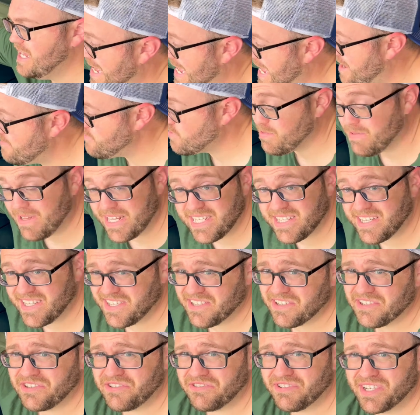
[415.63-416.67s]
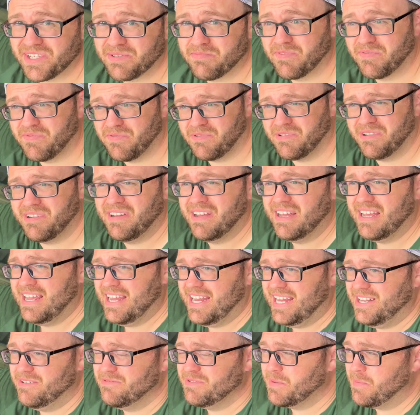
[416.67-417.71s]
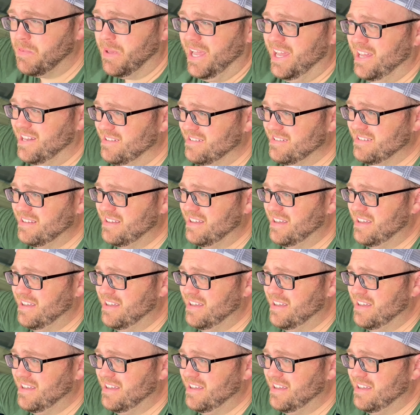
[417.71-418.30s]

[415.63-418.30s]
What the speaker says: I've replaced these hood struts before, and it was a pain.